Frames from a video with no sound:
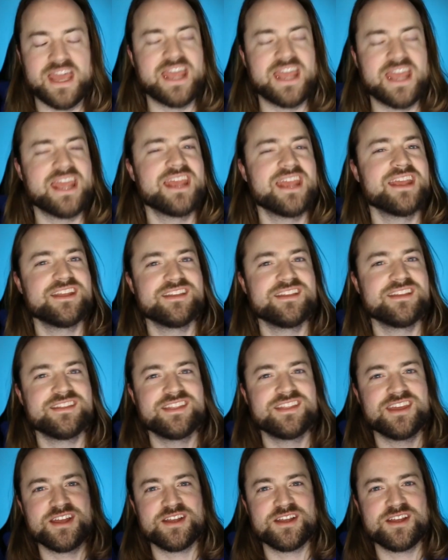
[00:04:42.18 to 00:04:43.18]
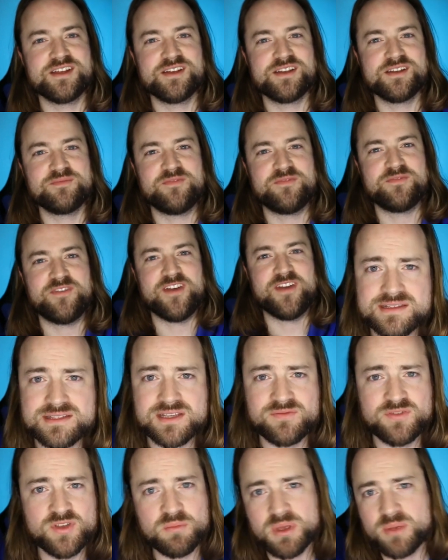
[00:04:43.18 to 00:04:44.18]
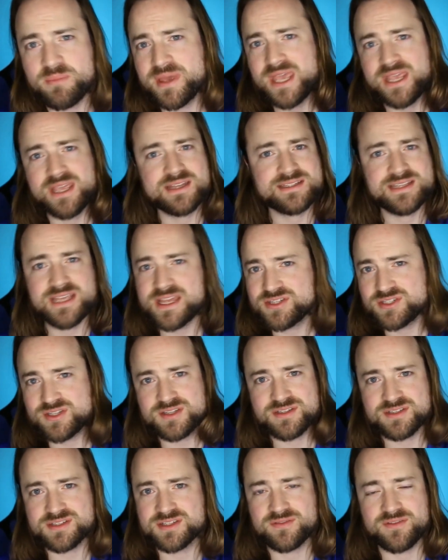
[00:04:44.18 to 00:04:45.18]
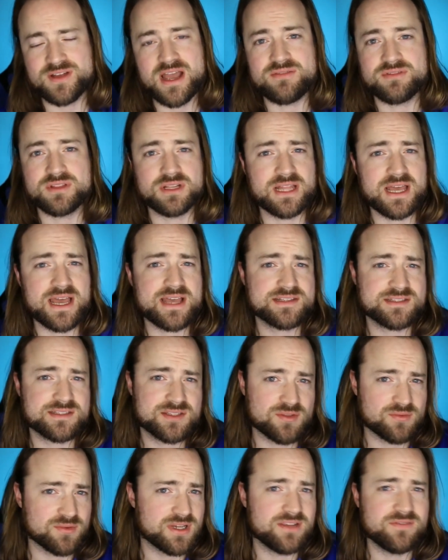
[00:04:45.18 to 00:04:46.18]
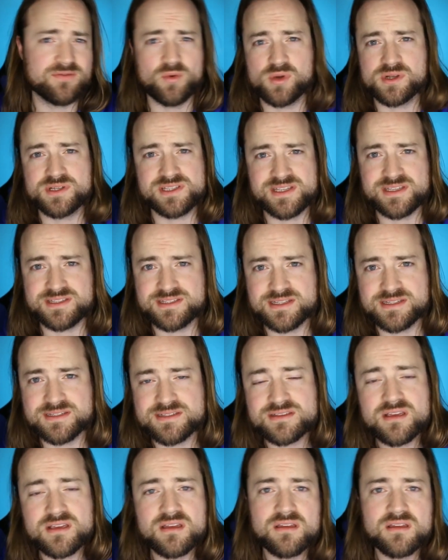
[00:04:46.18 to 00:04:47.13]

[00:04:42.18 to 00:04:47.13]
this goofy goober create a video titled something along the lines of